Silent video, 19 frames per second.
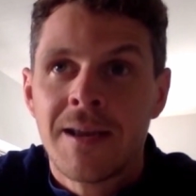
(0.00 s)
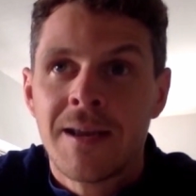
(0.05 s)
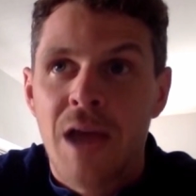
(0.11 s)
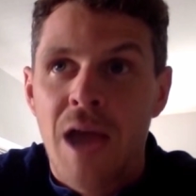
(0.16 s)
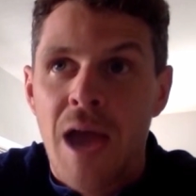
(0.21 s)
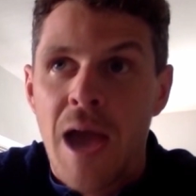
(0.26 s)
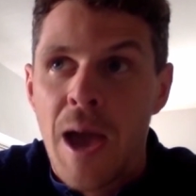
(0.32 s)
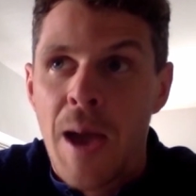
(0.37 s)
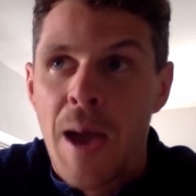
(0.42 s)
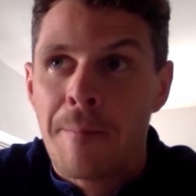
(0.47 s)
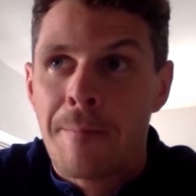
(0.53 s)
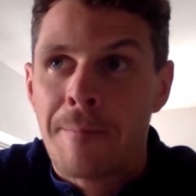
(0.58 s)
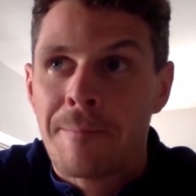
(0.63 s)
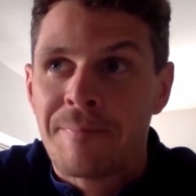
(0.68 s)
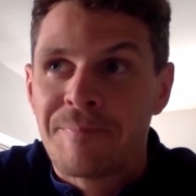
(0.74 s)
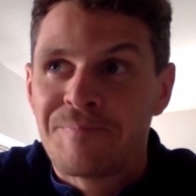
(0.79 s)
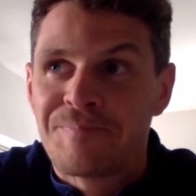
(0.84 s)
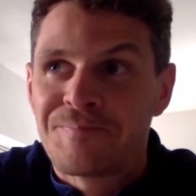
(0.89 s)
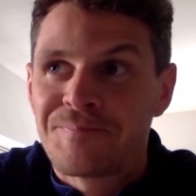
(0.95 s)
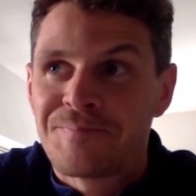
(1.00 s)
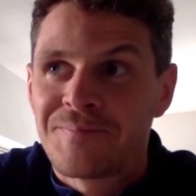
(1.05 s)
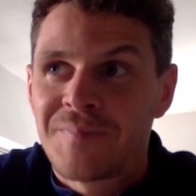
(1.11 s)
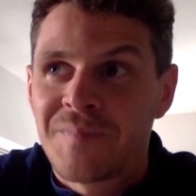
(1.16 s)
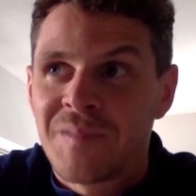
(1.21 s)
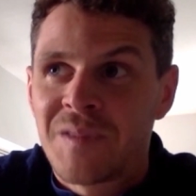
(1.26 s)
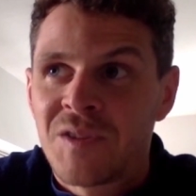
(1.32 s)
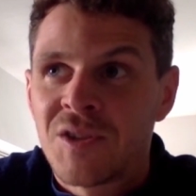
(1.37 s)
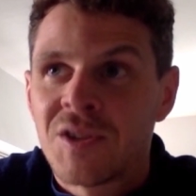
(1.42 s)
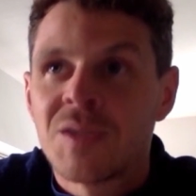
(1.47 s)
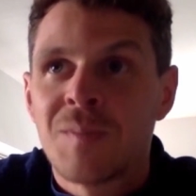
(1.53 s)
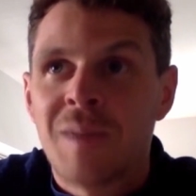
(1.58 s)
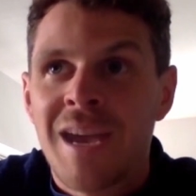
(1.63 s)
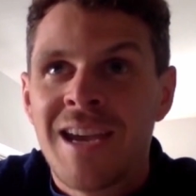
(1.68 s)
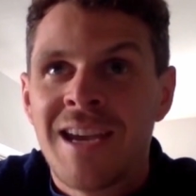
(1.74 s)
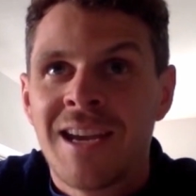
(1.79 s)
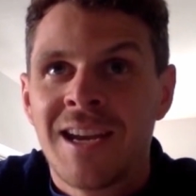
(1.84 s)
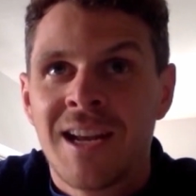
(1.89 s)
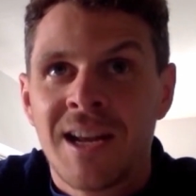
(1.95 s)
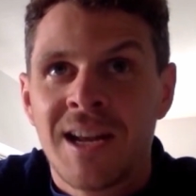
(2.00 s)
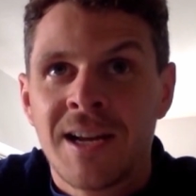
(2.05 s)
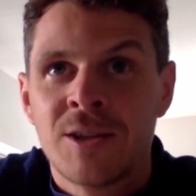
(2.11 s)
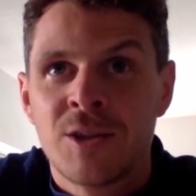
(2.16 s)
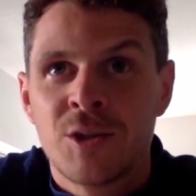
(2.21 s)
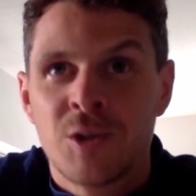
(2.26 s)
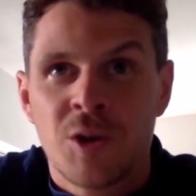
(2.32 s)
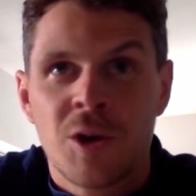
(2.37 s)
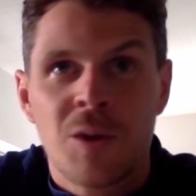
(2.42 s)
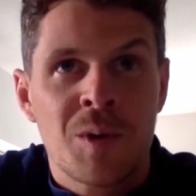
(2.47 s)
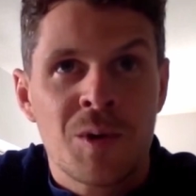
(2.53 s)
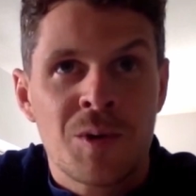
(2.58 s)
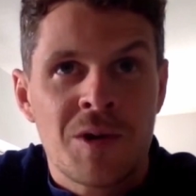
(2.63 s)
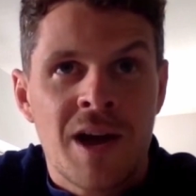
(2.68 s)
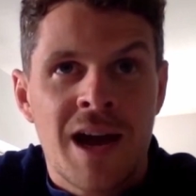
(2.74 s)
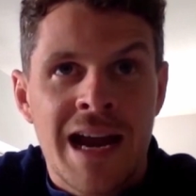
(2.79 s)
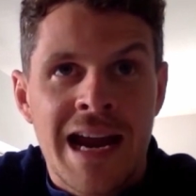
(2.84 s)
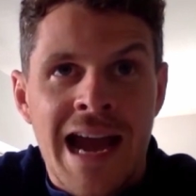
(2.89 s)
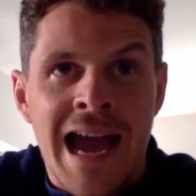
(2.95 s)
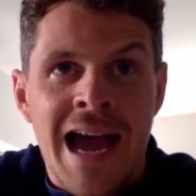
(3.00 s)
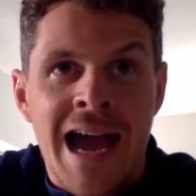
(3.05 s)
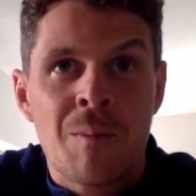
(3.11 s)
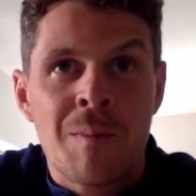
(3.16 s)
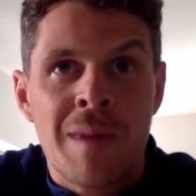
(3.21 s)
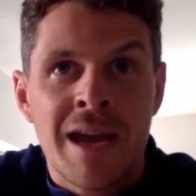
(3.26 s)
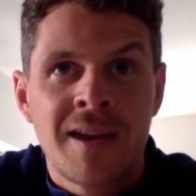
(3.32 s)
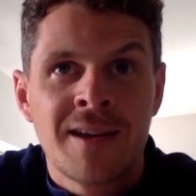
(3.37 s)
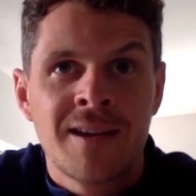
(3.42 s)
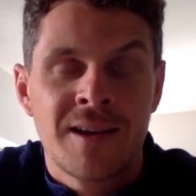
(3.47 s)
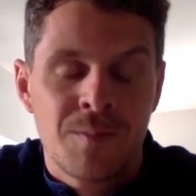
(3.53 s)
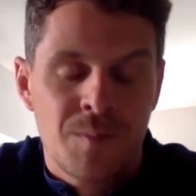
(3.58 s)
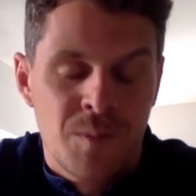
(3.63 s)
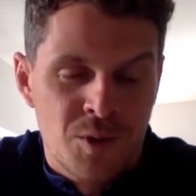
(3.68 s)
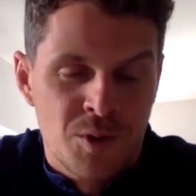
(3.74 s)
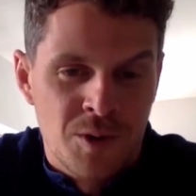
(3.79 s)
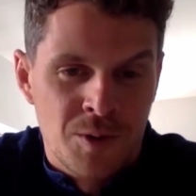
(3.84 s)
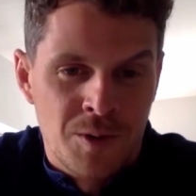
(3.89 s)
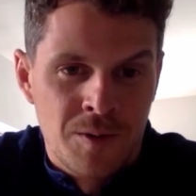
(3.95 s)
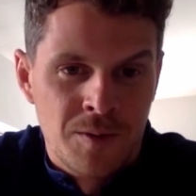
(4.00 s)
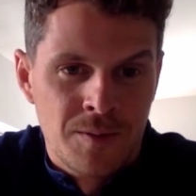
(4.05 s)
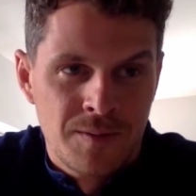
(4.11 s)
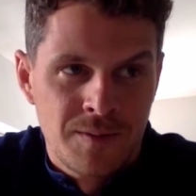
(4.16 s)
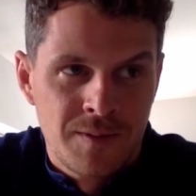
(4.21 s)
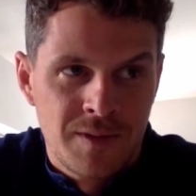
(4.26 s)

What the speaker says: and just making it an enjoyable night out, making it more